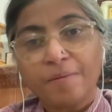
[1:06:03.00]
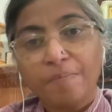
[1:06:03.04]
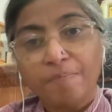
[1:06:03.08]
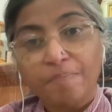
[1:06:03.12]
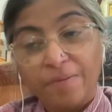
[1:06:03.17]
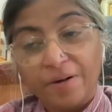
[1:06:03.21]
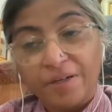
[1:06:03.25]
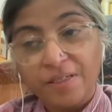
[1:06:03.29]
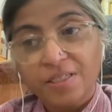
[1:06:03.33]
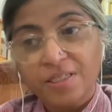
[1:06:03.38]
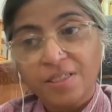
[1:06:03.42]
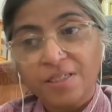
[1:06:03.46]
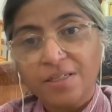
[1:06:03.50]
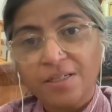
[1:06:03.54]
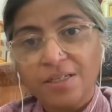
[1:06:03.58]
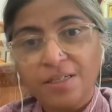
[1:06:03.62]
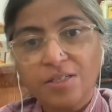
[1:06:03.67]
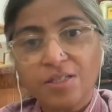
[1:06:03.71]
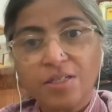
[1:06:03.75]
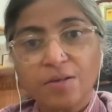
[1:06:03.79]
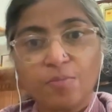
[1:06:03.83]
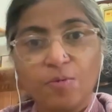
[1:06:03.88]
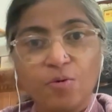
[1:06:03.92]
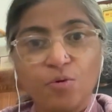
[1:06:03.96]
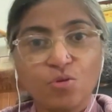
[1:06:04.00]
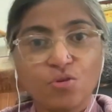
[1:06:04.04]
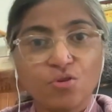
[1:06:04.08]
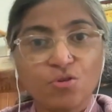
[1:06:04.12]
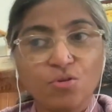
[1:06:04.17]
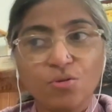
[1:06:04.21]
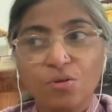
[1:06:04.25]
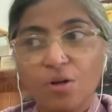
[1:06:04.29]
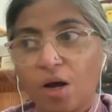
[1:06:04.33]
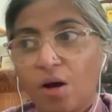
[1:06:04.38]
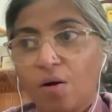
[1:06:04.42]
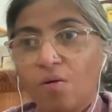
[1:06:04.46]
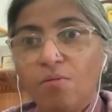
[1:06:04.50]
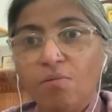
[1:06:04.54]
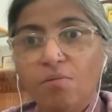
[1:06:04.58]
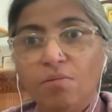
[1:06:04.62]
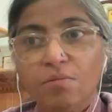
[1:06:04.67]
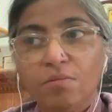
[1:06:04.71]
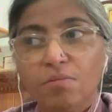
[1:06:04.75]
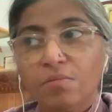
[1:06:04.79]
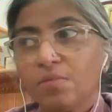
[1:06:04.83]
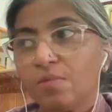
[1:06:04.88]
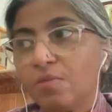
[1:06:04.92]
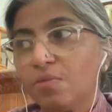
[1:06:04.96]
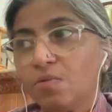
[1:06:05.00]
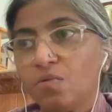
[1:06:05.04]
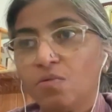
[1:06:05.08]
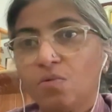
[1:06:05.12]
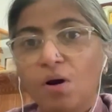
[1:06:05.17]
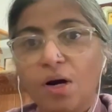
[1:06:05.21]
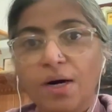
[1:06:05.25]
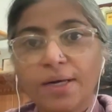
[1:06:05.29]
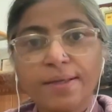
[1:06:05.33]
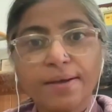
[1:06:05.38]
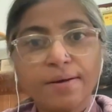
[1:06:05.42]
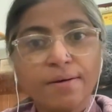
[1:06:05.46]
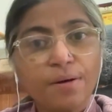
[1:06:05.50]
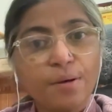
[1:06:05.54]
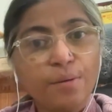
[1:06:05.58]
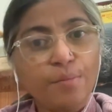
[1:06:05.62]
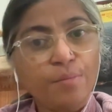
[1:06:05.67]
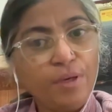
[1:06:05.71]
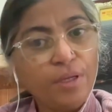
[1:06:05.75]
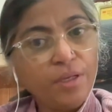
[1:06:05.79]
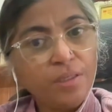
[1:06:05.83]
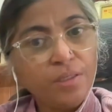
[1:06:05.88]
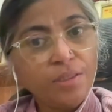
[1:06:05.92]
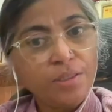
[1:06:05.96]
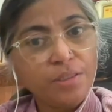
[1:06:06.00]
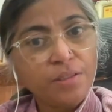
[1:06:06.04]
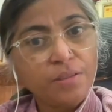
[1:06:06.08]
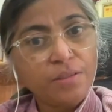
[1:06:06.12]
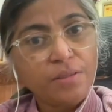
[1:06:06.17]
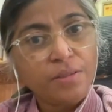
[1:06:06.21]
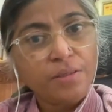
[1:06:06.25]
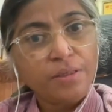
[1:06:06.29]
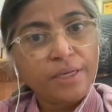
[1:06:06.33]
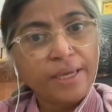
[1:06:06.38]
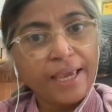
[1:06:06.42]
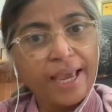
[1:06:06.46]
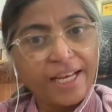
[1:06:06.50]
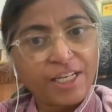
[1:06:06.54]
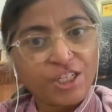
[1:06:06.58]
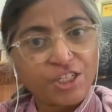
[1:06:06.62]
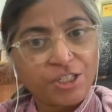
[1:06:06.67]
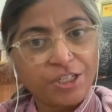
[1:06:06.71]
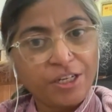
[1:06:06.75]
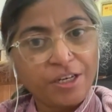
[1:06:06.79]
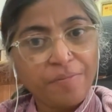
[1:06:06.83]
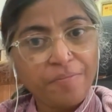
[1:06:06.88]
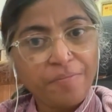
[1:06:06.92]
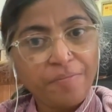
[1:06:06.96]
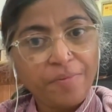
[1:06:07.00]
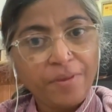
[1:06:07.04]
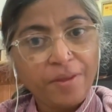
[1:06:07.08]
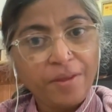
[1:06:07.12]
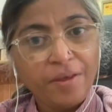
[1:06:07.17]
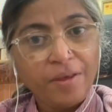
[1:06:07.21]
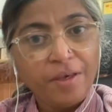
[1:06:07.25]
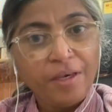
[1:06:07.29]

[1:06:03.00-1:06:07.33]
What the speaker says: The person is supposed to now, who are the criminals, catch them,